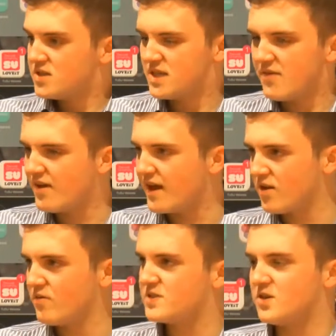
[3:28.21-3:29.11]
Definitely, I'd
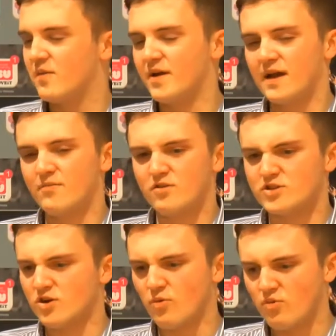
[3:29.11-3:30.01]
love to. I mean, I'm not
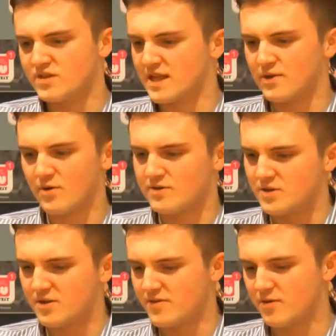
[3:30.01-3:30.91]
sure exactly what I'm going to
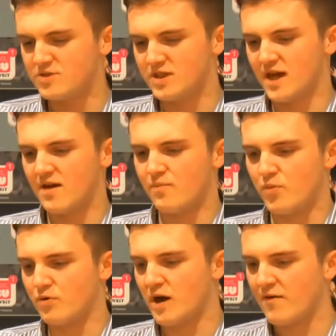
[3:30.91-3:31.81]
do in the future yet,
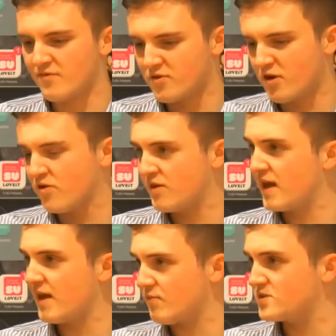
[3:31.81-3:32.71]
but I've got another
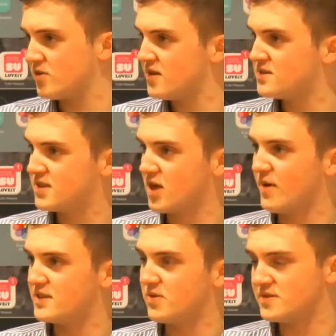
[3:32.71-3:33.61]
year left of my studies to go
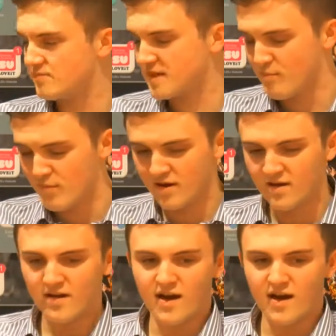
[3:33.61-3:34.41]
back to in September.